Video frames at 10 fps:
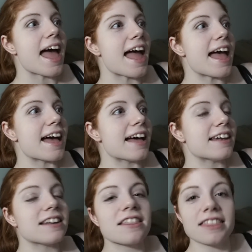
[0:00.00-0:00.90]

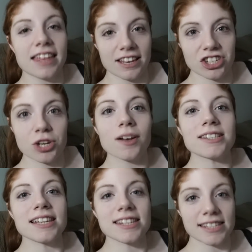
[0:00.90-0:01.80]
And then she
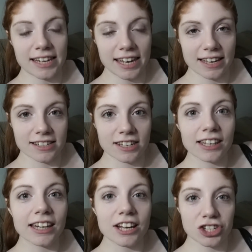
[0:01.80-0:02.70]
wants to sneak into
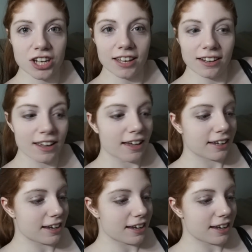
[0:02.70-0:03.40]
the kitchen,